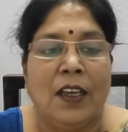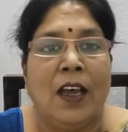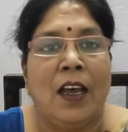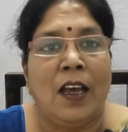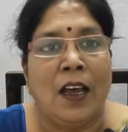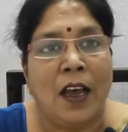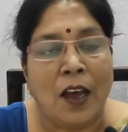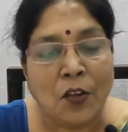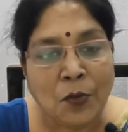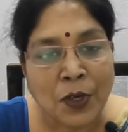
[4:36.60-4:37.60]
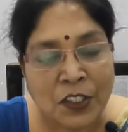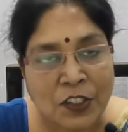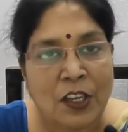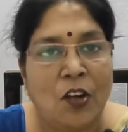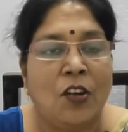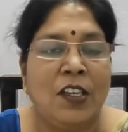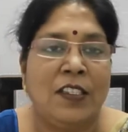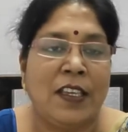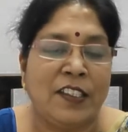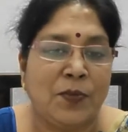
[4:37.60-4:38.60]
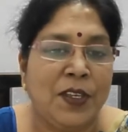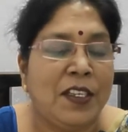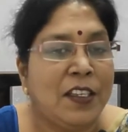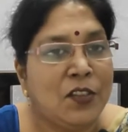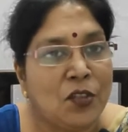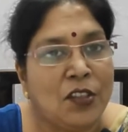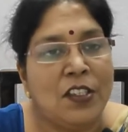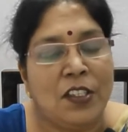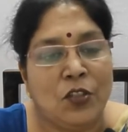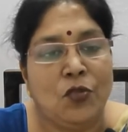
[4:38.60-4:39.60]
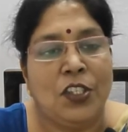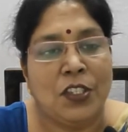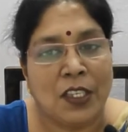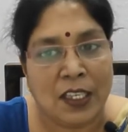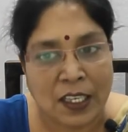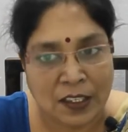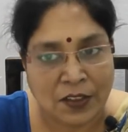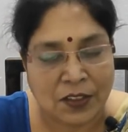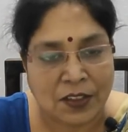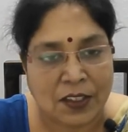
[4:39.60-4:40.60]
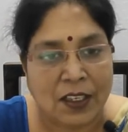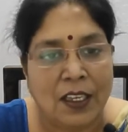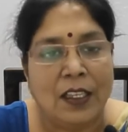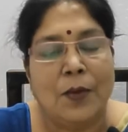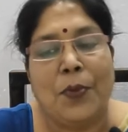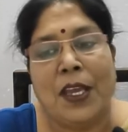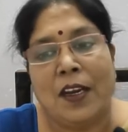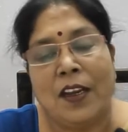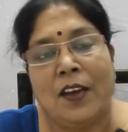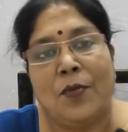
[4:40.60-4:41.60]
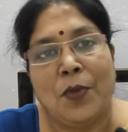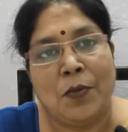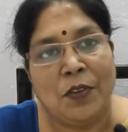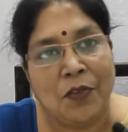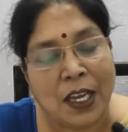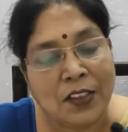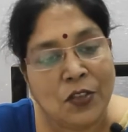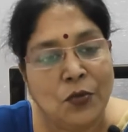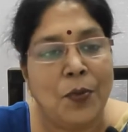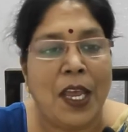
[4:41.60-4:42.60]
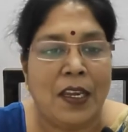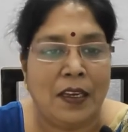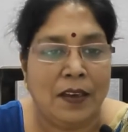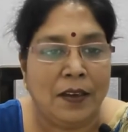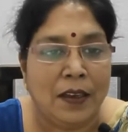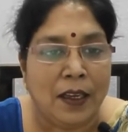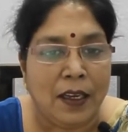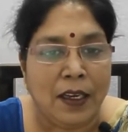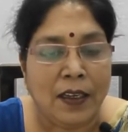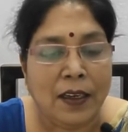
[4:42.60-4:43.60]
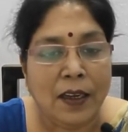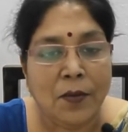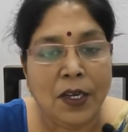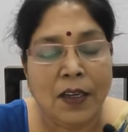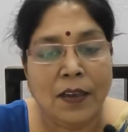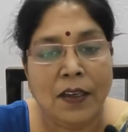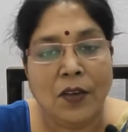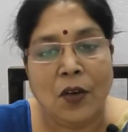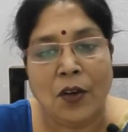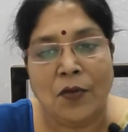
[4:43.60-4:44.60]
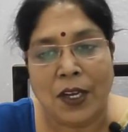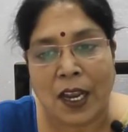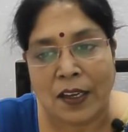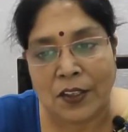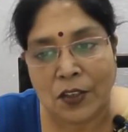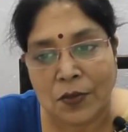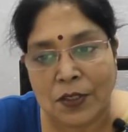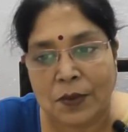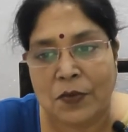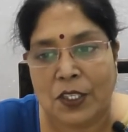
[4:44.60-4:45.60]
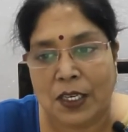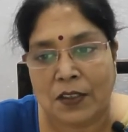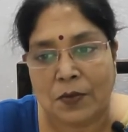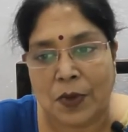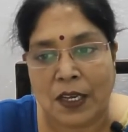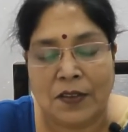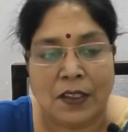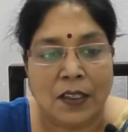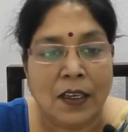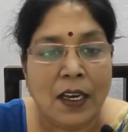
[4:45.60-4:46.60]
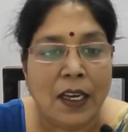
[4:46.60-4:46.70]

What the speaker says: How much long his experience or the situation is. The paragraph may be one too many. It can be written on variety of subject matter.